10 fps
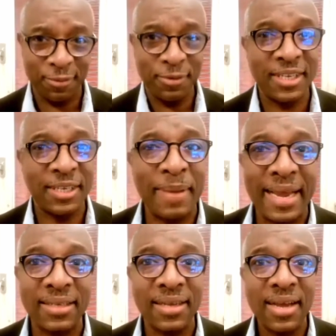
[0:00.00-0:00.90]
through these
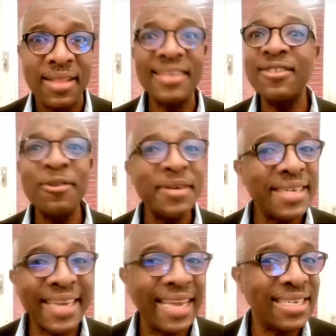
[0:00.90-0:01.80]
banks. There's no
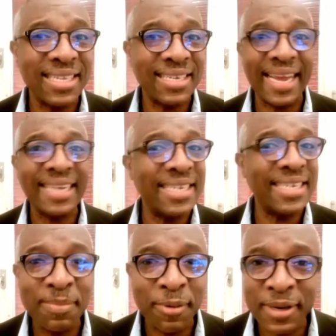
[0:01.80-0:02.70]
indication that at
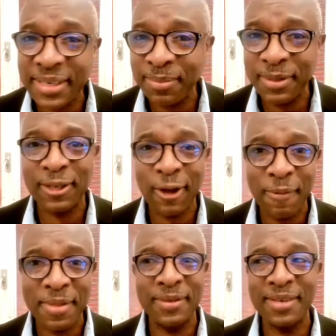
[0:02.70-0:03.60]
any point somebody
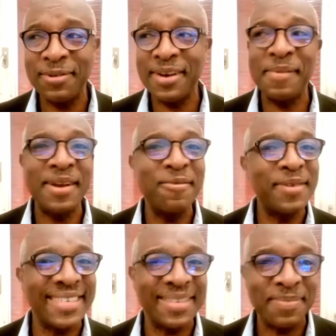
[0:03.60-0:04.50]
stopped them and said, wait a minute,
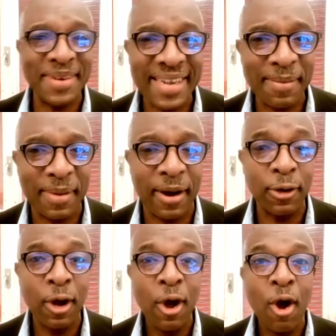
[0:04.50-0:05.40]
what's this money
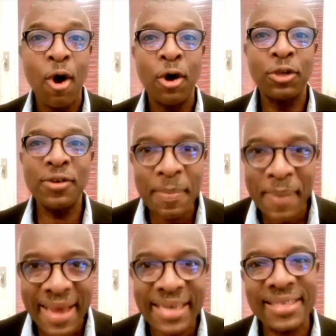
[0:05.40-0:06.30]
about? So the
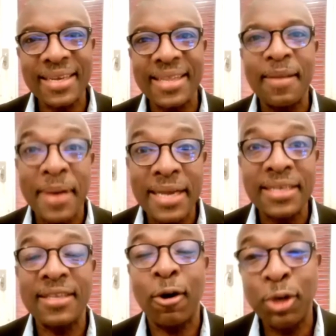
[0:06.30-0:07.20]
banks, the
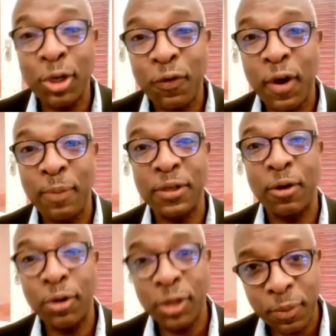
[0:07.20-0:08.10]
banks, the audit firms, the
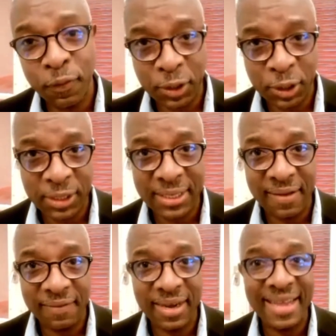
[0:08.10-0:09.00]
audit profession in South
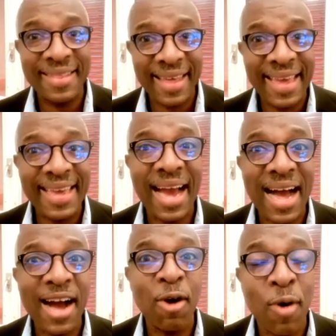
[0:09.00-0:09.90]
Africa, they
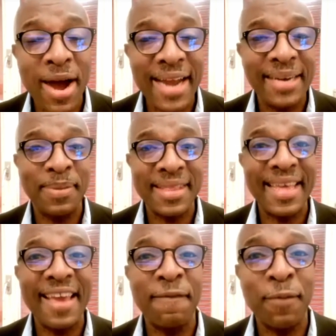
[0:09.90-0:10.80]
are quiet, but they
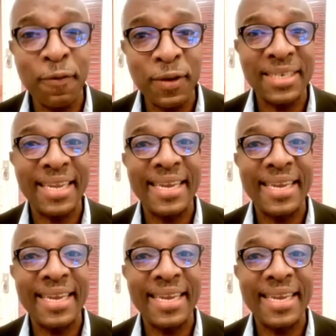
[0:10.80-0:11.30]
have profited